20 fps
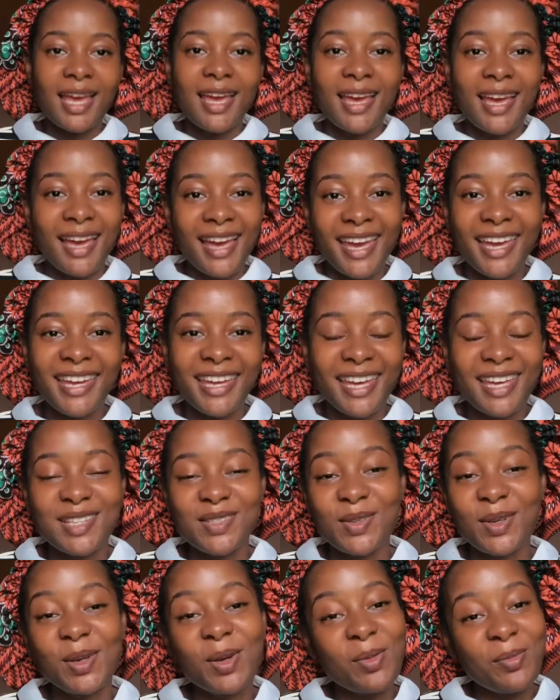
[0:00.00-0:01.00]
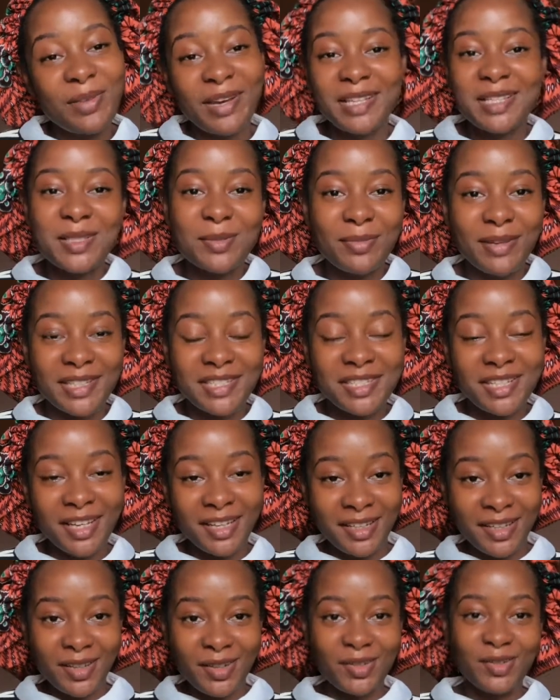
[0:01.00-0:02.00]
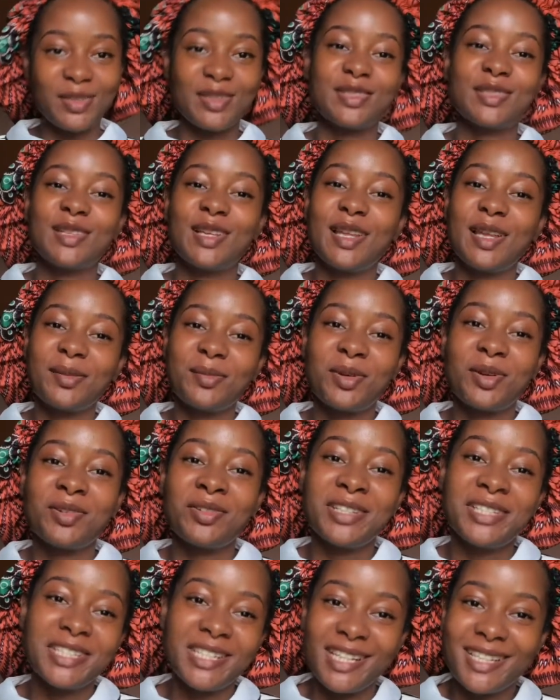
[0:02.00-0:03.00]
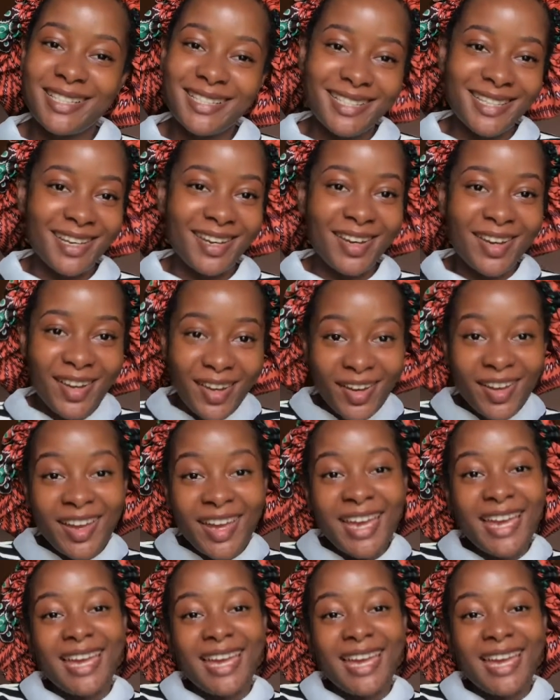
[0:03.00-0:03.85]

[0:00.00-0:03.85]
Hi guys, welcome back to my channel. It's Dolapo Richards here.